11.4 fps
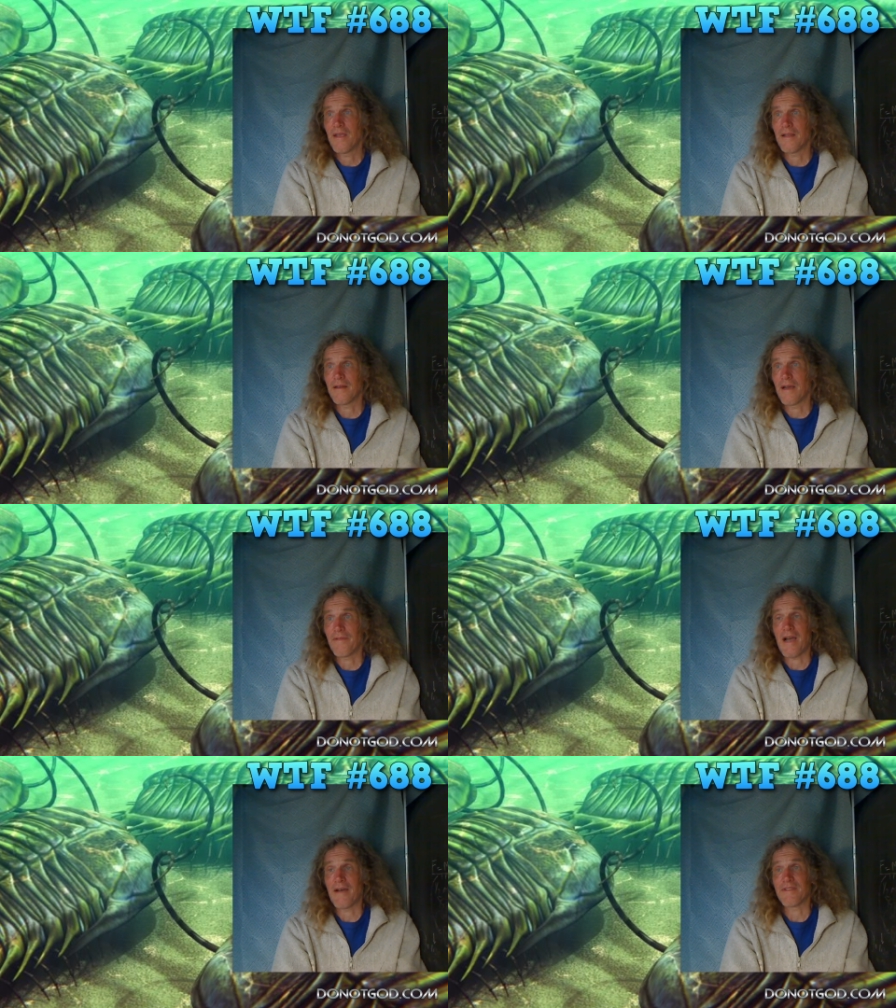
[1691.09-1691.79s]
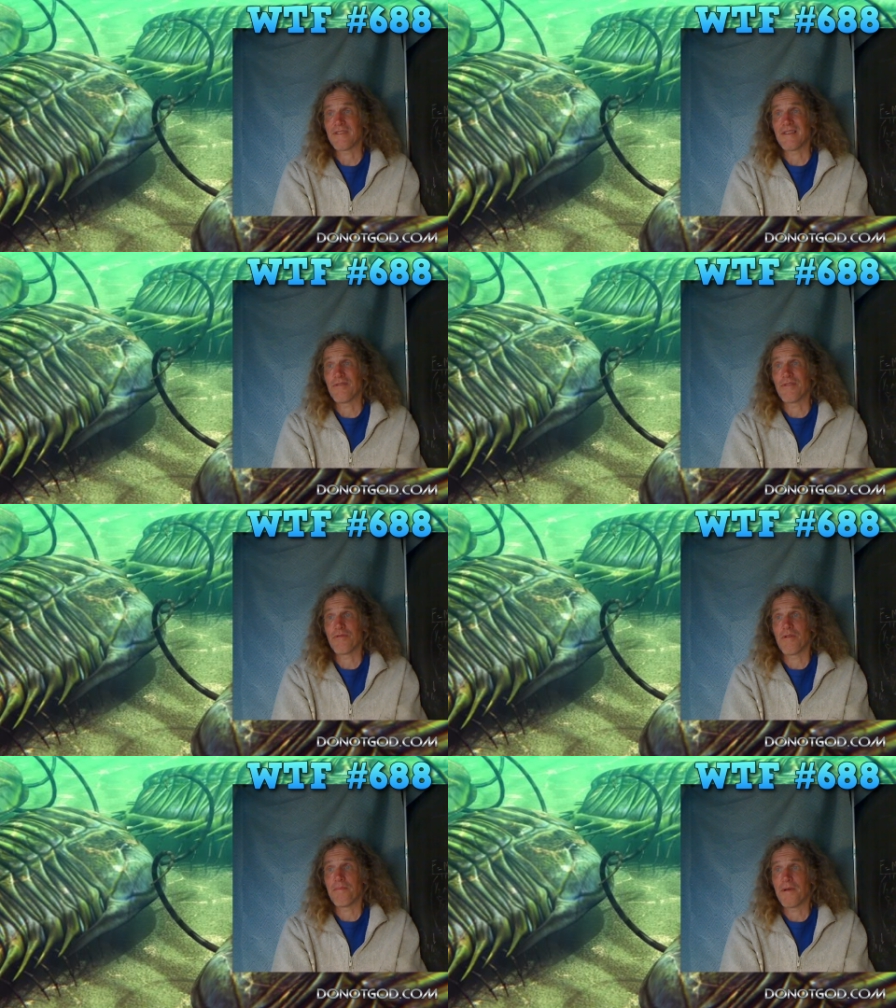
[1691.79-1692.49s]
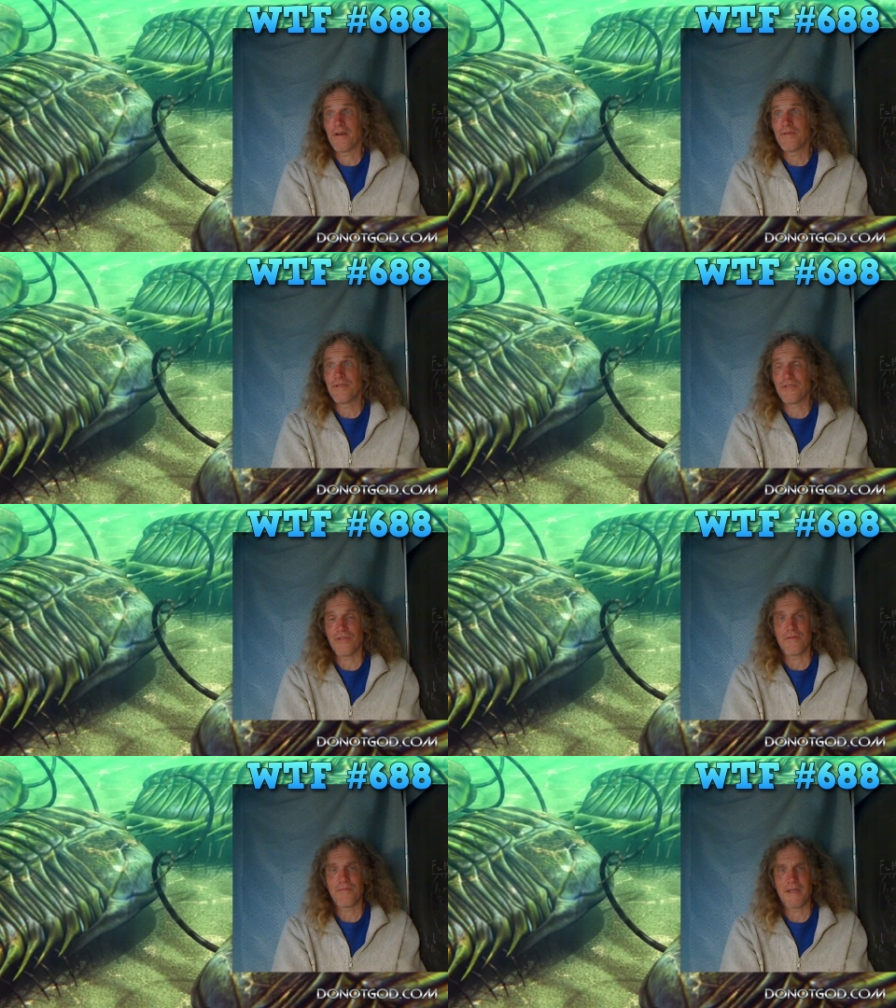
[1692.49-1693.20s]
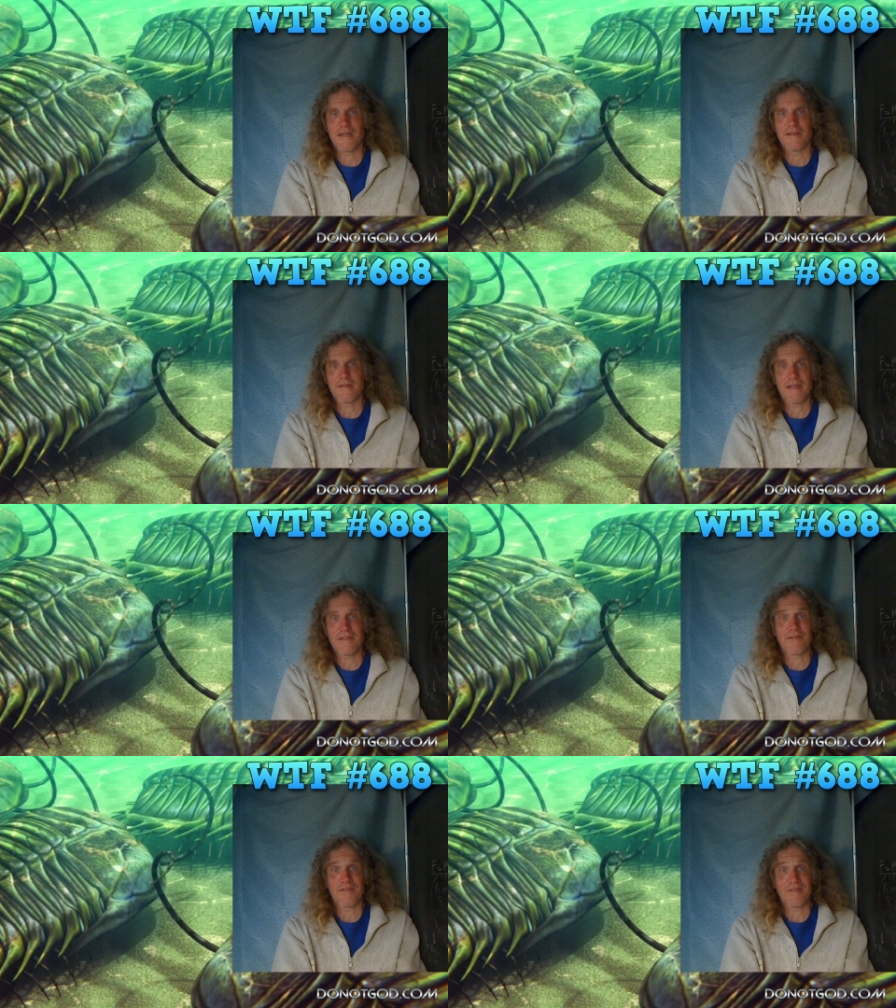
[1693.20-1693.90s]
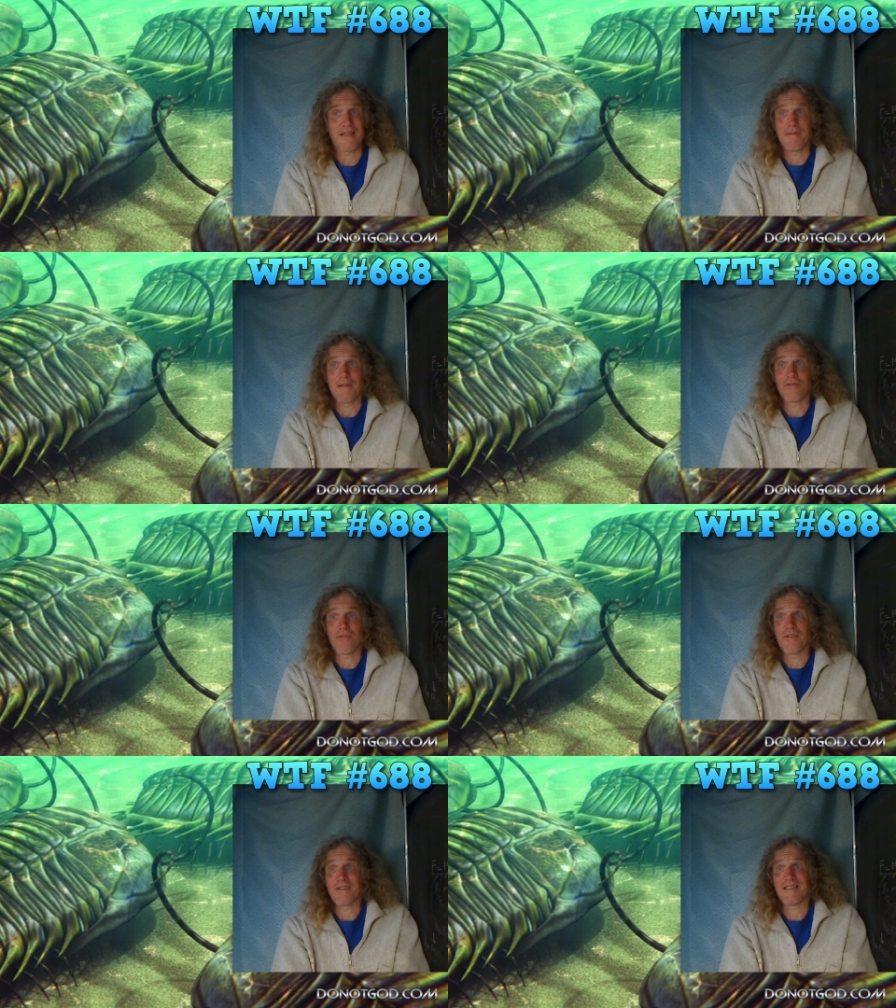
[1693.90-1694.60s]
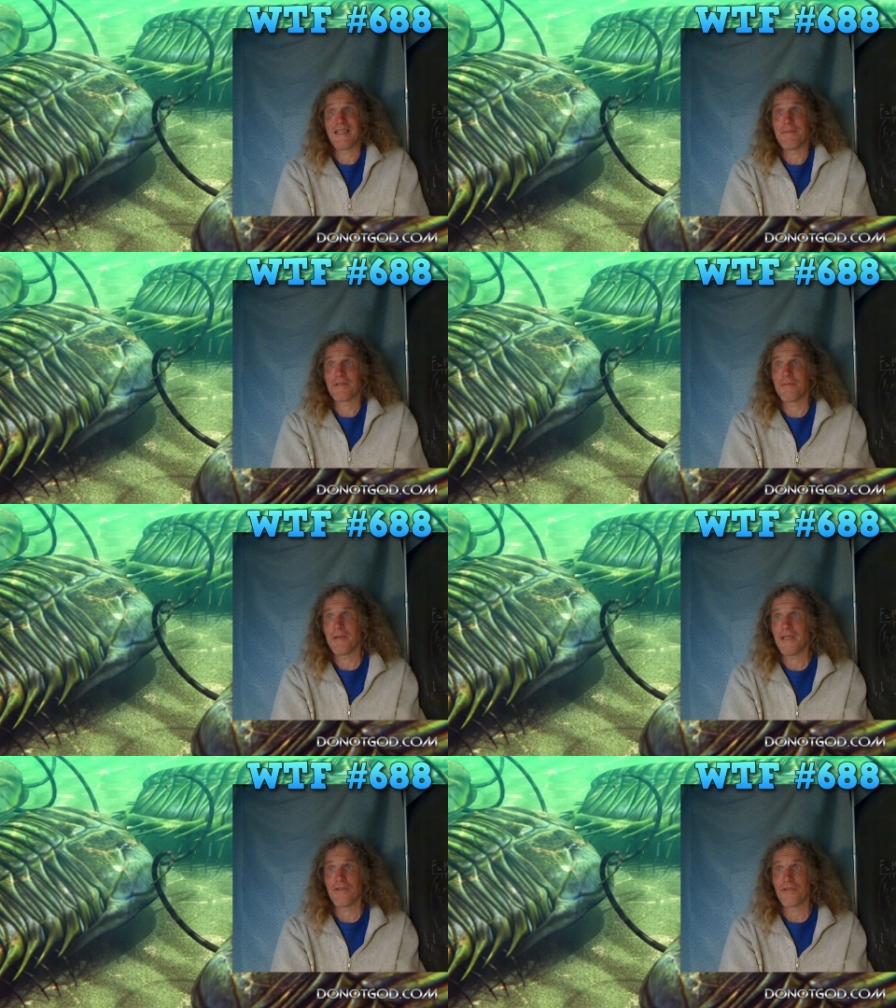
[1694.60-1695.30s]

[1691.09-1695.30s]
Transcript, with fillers: and I'm obviously going to oppose you because that's that's all it seems to me.